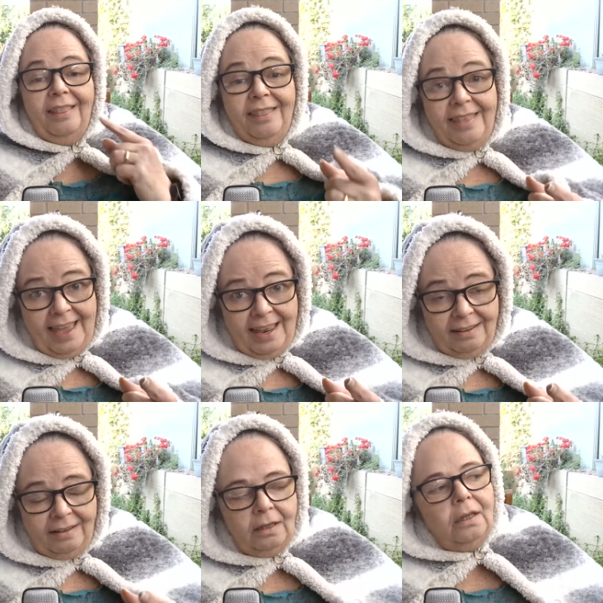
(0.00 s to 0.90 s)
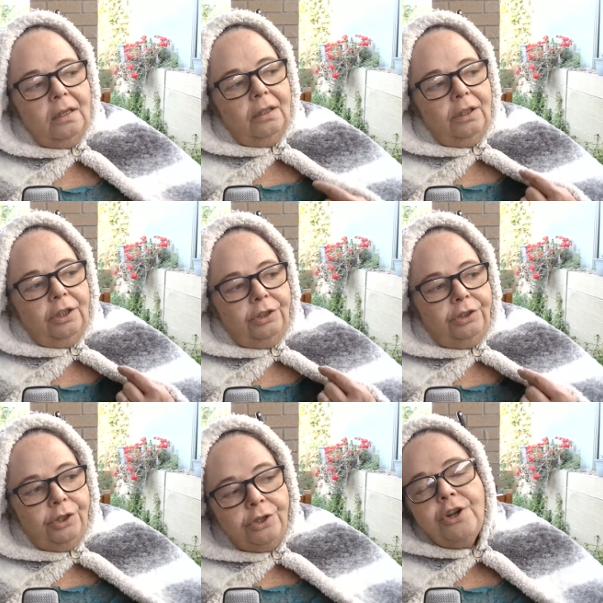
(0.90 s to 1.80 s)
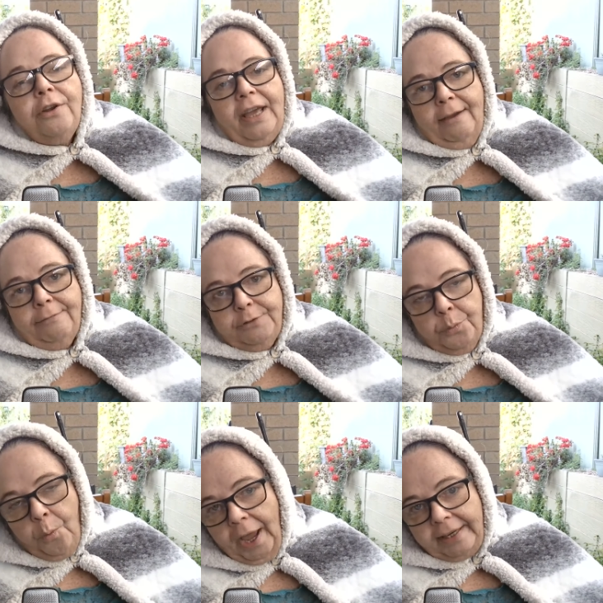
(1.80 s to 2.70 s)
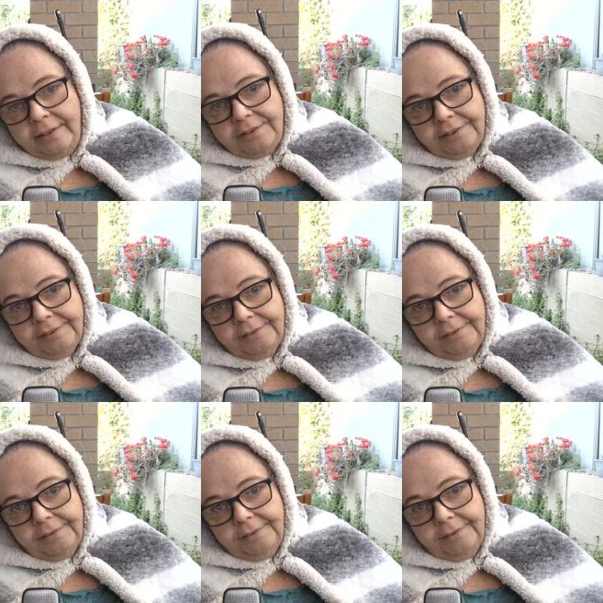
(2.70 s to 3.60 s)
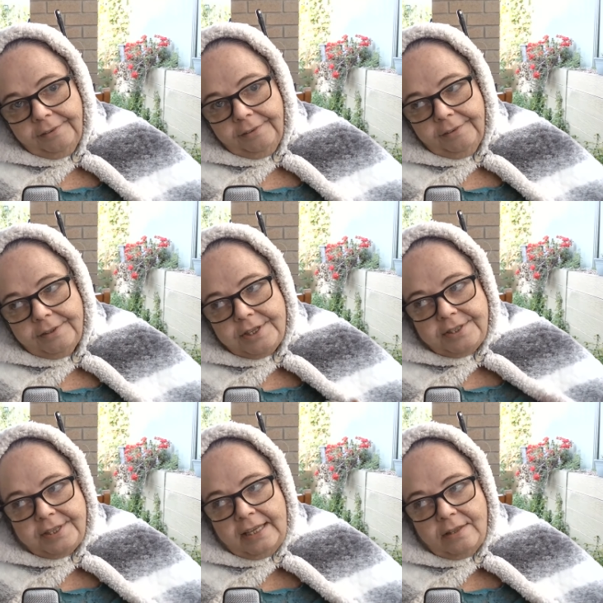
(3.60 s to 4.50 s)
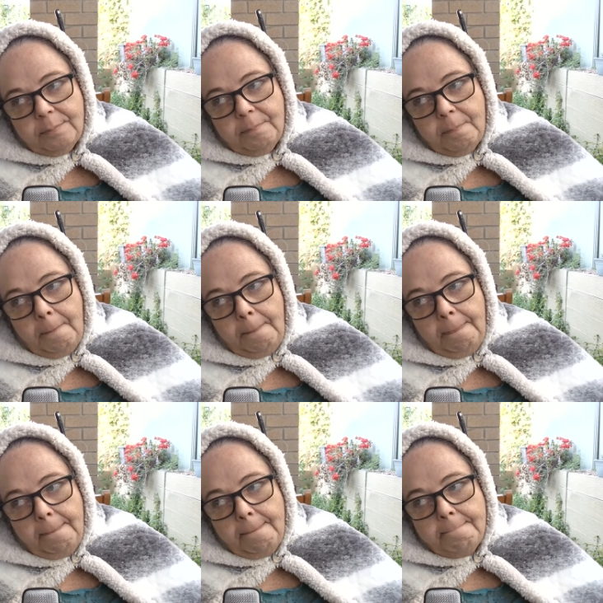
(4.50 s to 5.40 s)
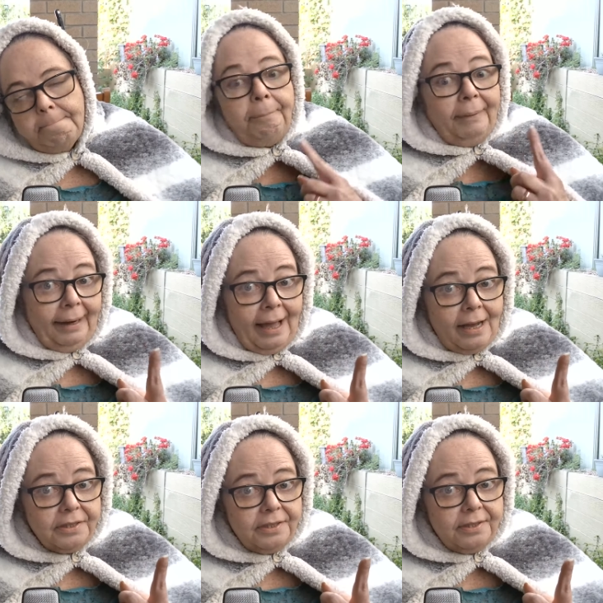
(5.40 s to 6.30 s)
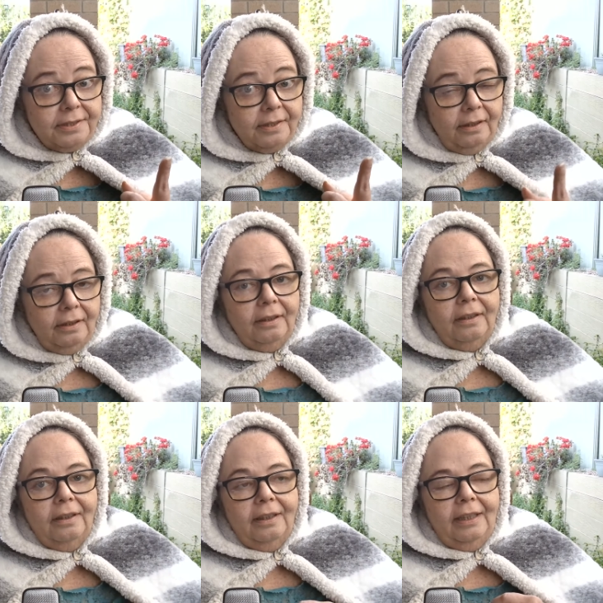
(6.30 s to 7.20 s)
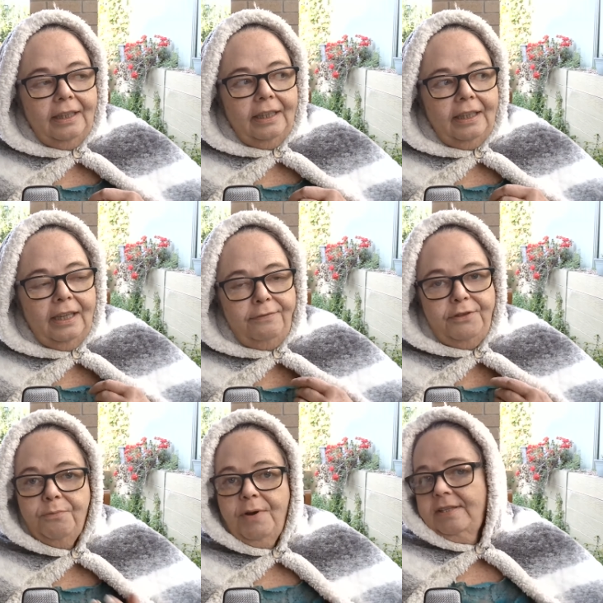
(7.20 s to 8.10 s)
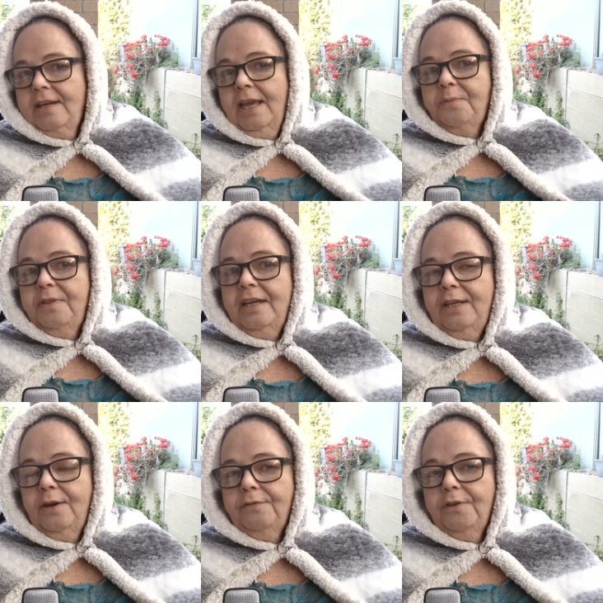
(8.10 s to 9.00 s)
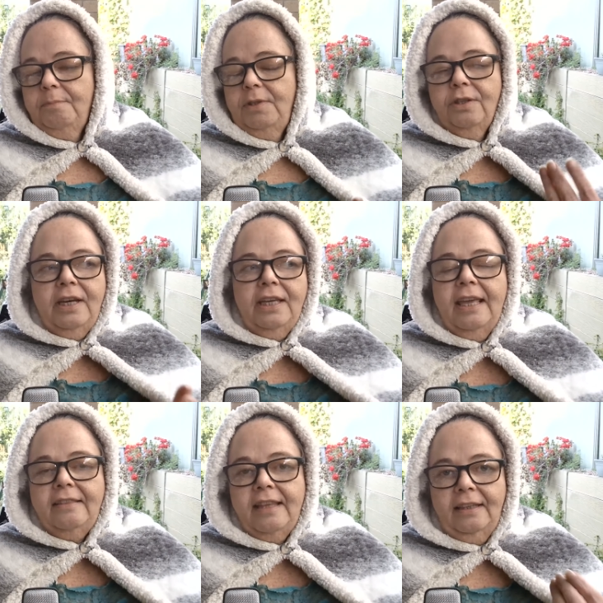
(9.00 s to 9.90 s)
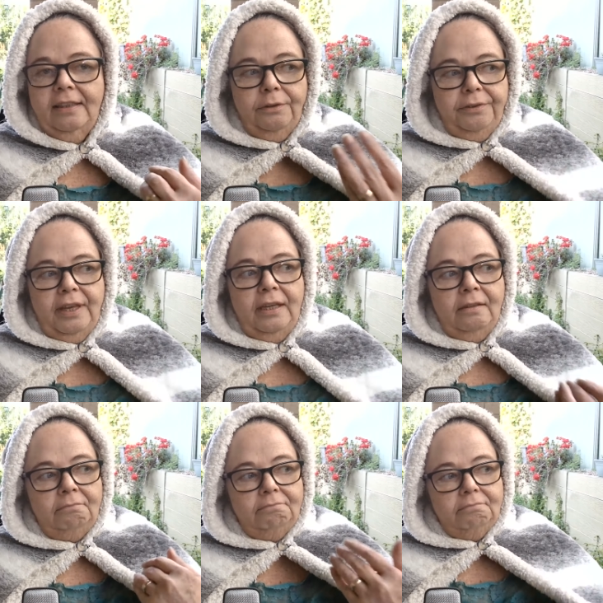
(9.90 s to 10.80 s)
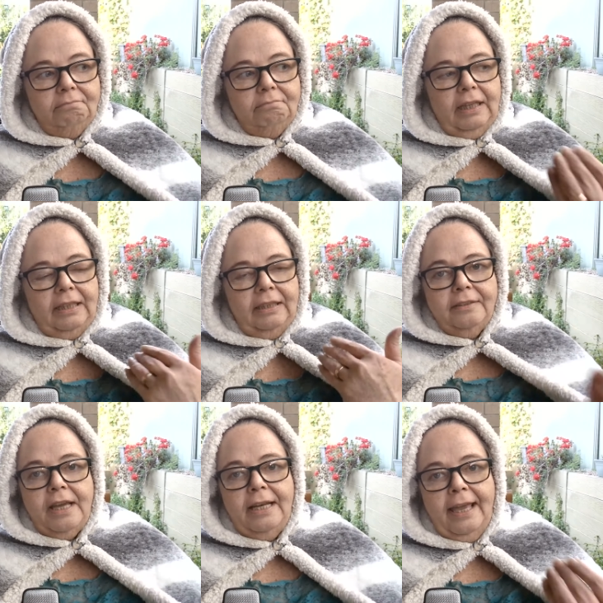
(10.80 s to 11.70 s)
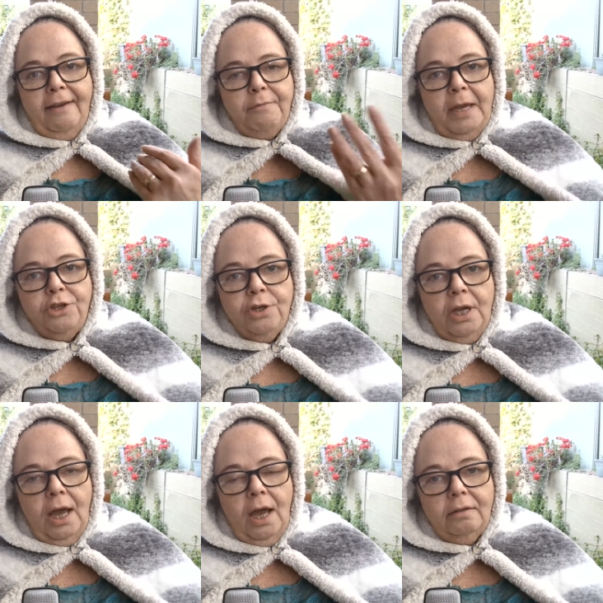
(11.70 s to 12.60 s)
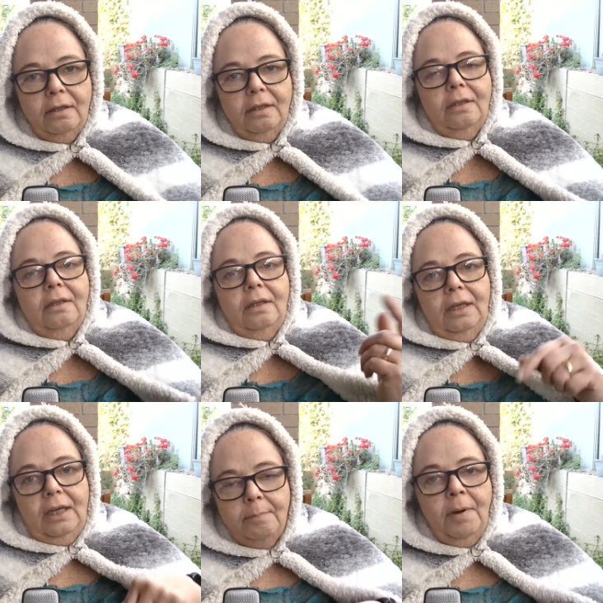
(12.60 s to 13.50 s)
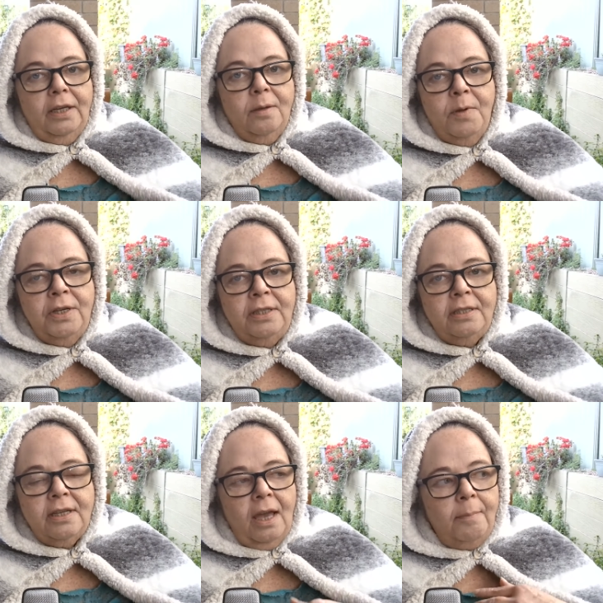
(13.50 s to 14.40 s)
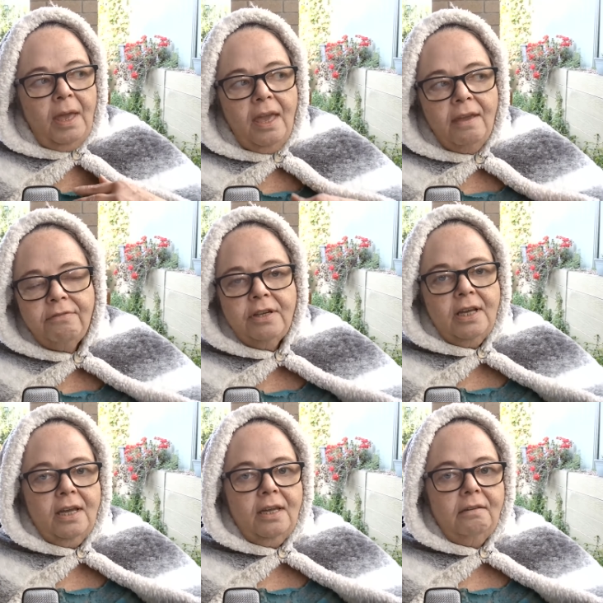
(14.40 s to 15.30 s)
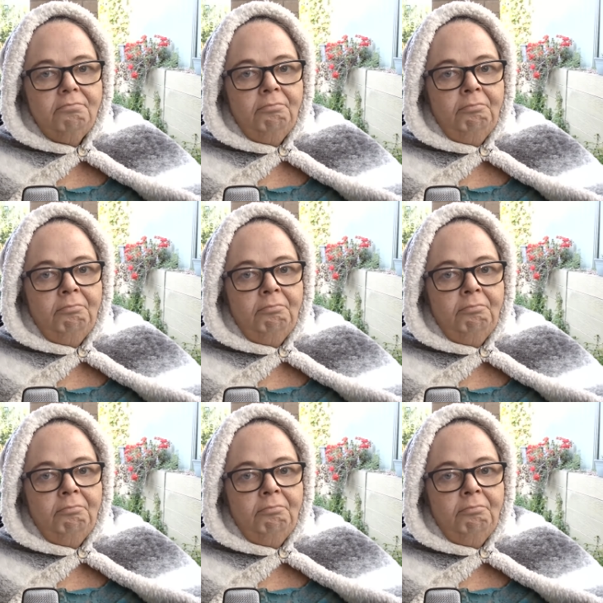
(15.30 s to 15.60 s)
Then you don't have to wait to see them. Plus, if you resonate with any of them, you're going to get that little thing, that little daily affirmation card in my community tab every day.